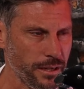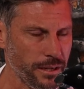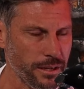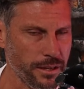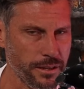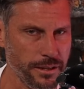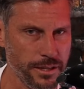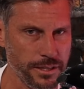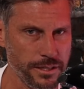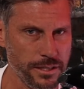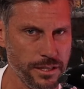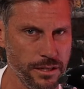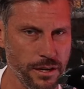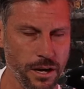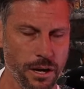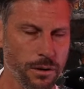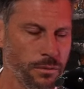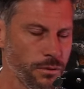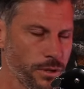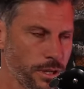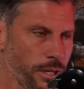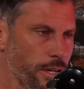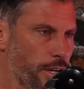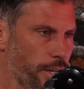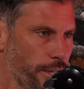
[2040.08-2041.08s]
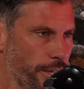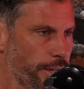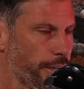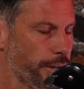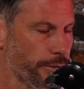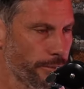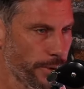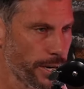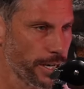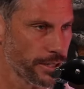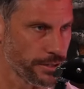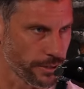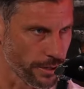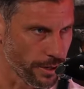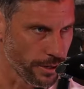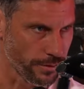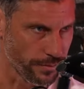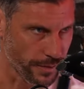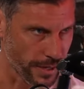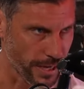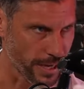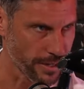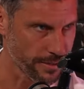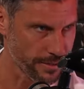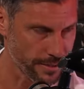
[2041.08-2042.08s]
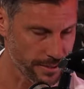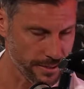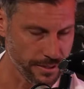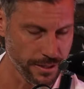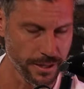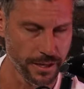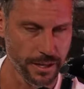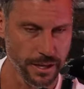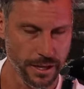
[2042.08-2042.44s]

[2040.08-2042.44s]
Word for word: And they said, "Oh, well, you know, you can rent it off us,